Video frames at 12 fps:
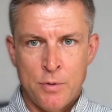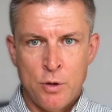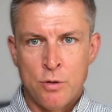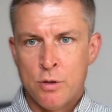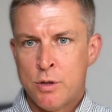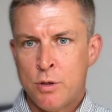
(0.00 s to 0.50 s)

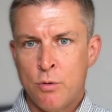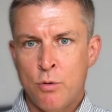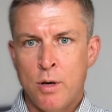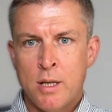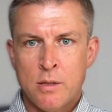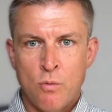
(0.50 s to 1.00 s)
you know, so
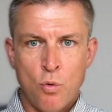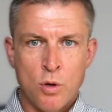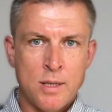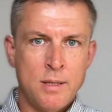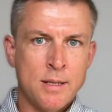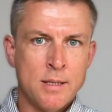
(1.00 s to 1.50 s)
other
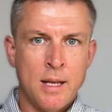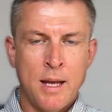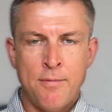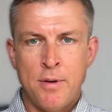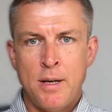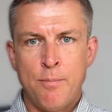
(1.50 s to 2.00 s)
words, doesn't
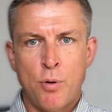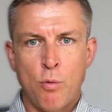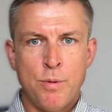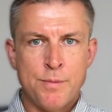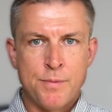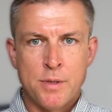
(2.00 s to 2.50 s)
have any
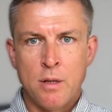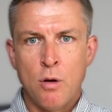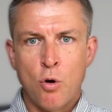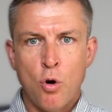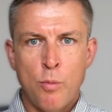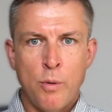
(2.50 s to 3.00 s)
problems with
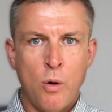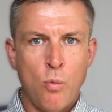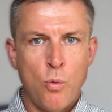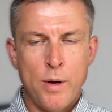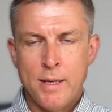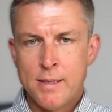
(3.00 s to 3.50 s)
glaucoma,
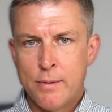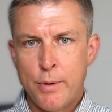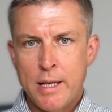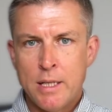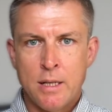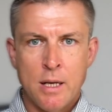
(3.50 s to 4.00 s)
with
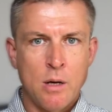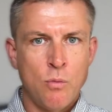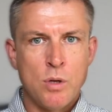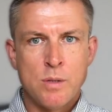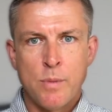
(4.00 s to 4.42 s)
retina, with